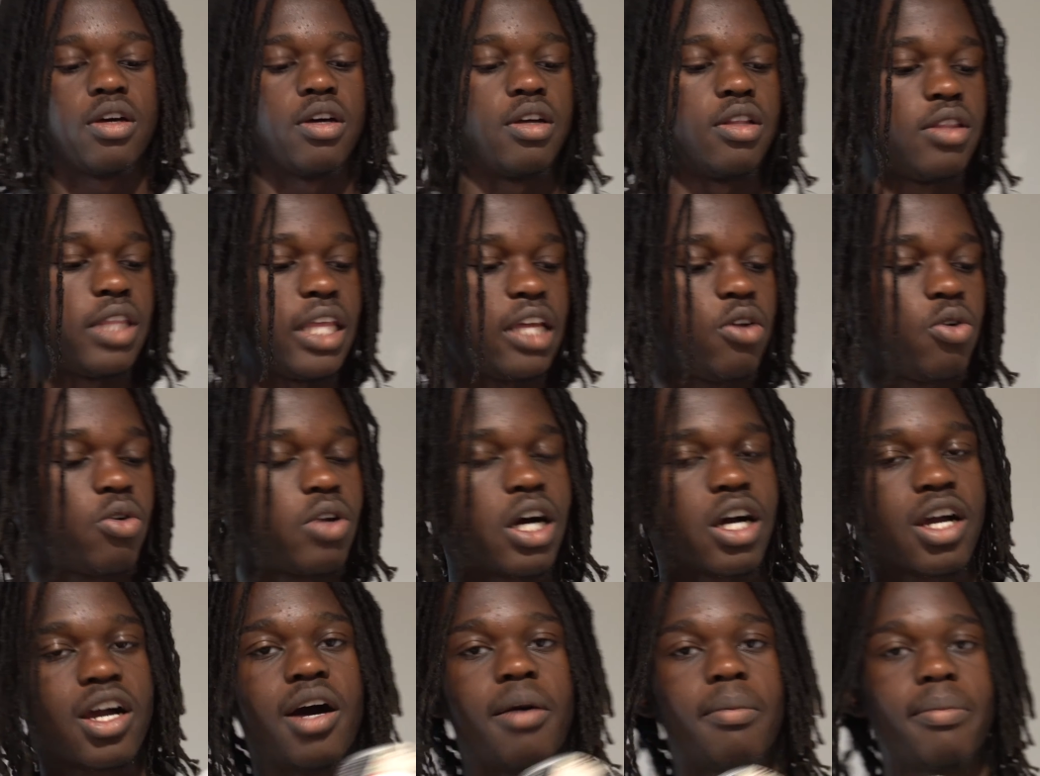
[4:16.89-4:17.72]
they do
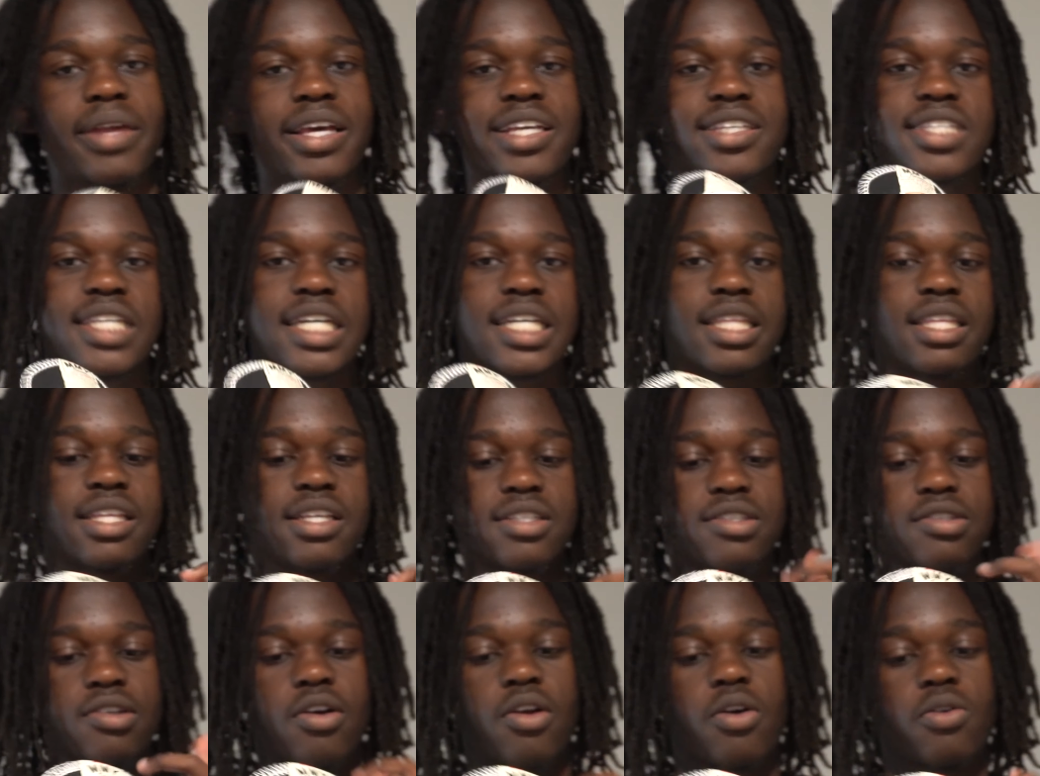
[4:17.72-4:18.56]
not come laced like
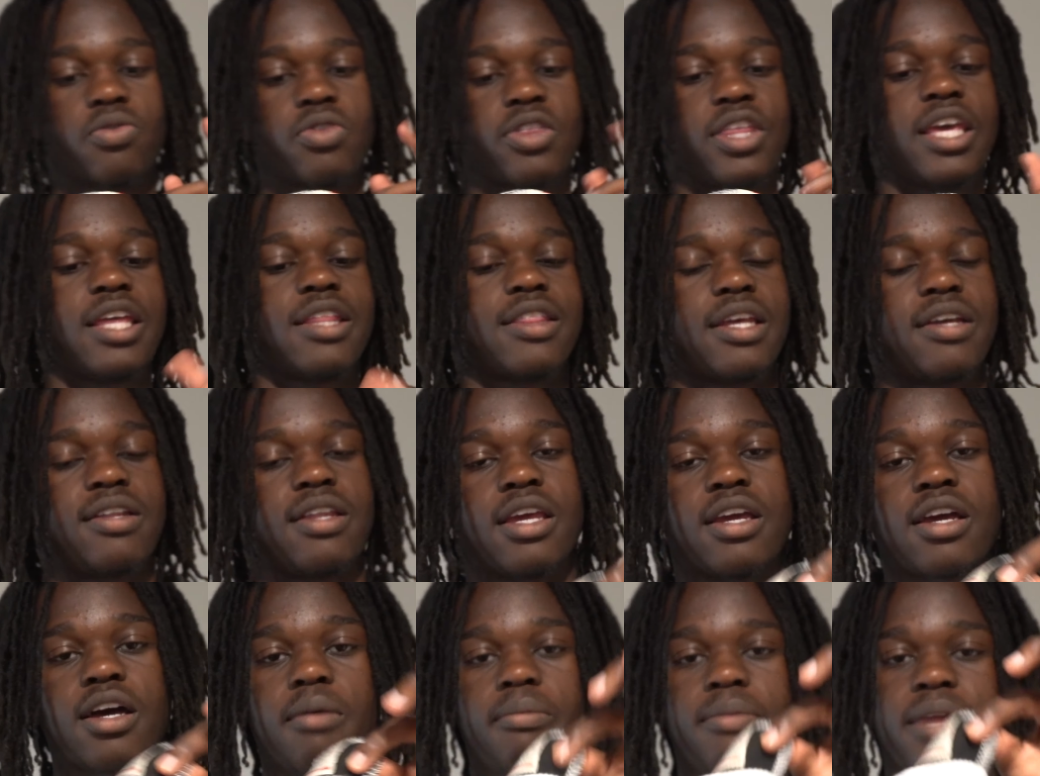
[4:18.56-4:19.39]
this, so I don't think that
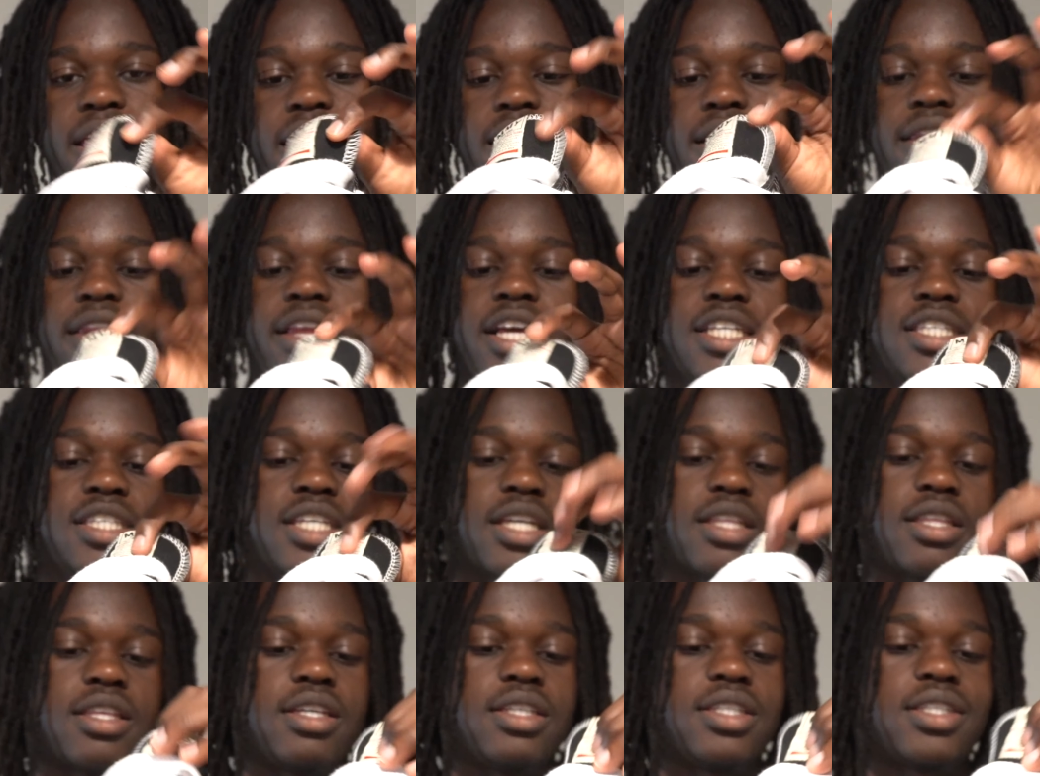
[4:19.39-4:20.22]
they come like laced
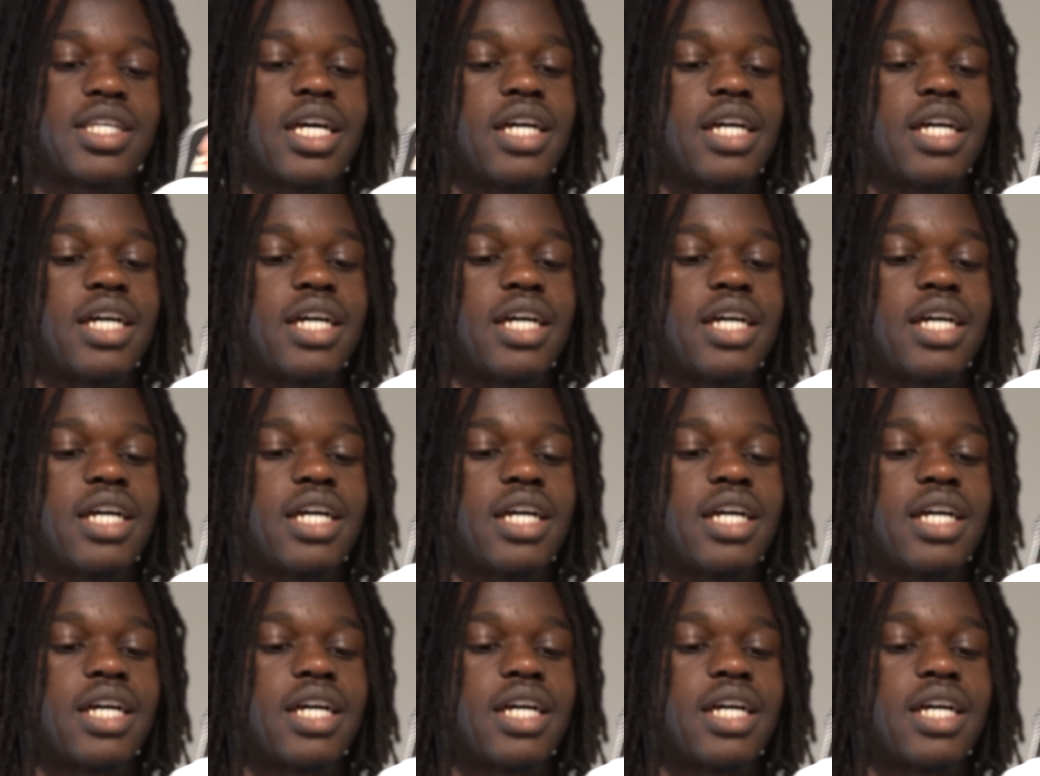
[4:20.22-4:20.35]
like this.